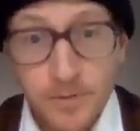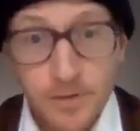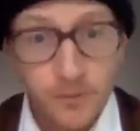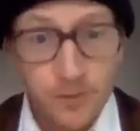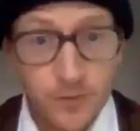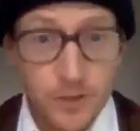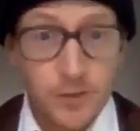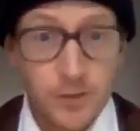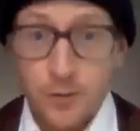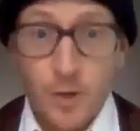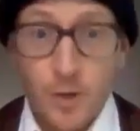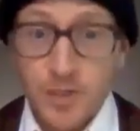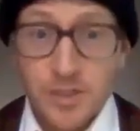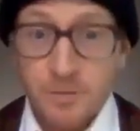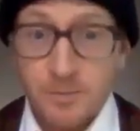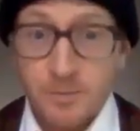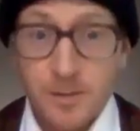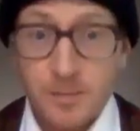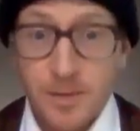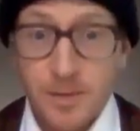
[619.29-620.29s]
The first
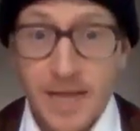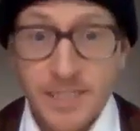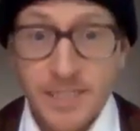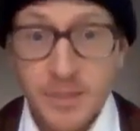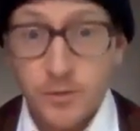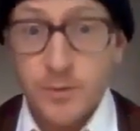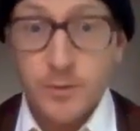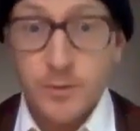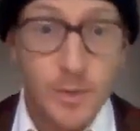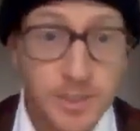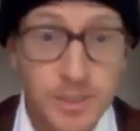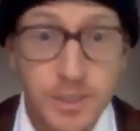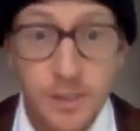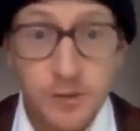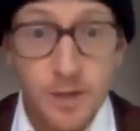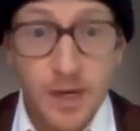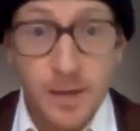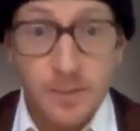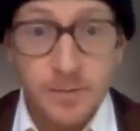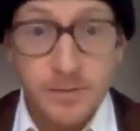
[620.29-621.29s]
question people ask you is, what's the
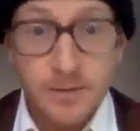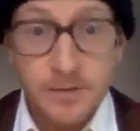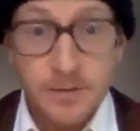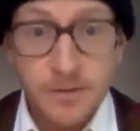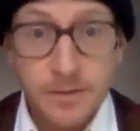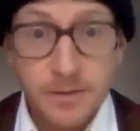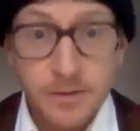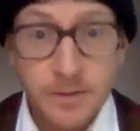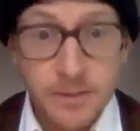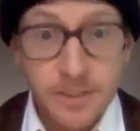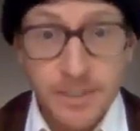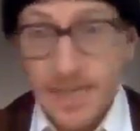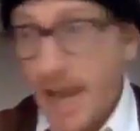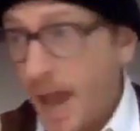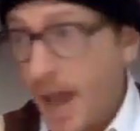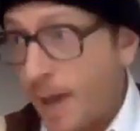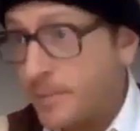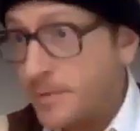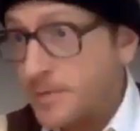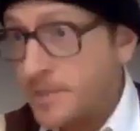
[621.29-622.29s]
grape? Is it
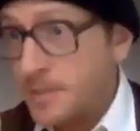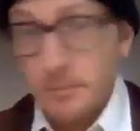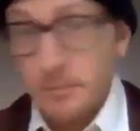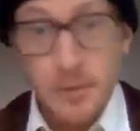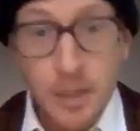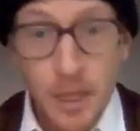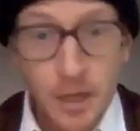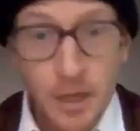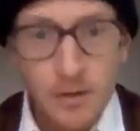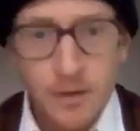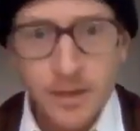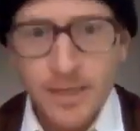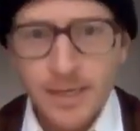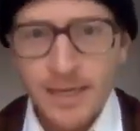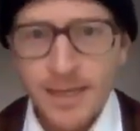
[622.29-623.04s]
Cab? Is it Merlot?